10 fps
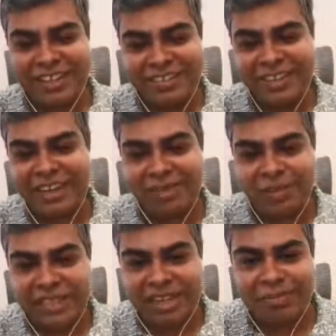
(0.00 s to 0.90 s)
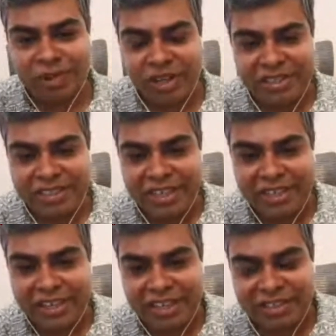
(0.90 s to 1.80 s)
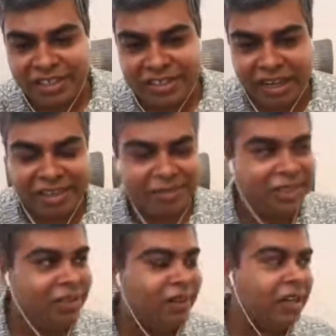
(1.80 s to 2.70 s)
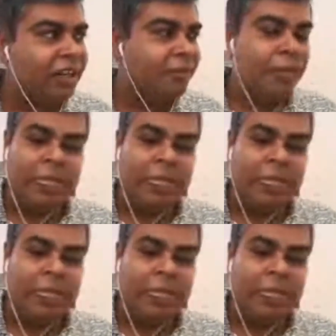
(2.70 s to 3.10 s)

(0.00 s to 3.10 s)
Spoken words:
Startup India policy and National Startup Day one day.